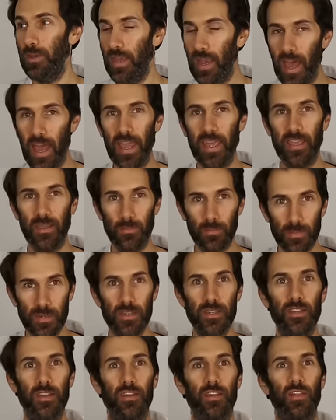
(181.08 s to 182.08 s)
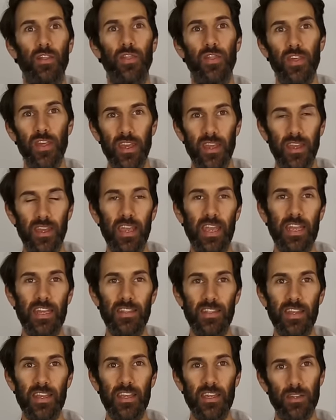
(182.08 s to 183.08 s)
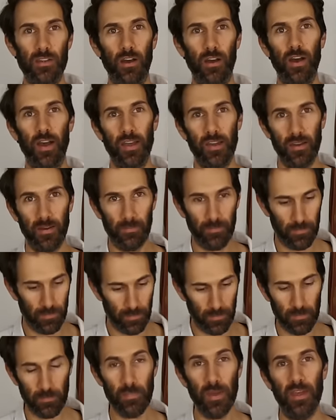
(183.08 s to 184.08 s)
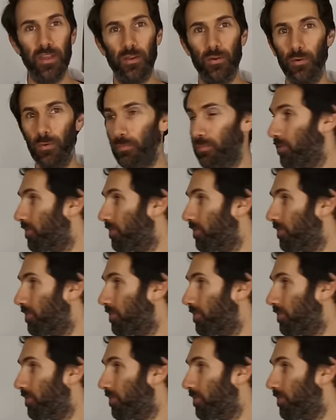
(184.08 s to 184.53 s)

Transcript: named thing in the entire medical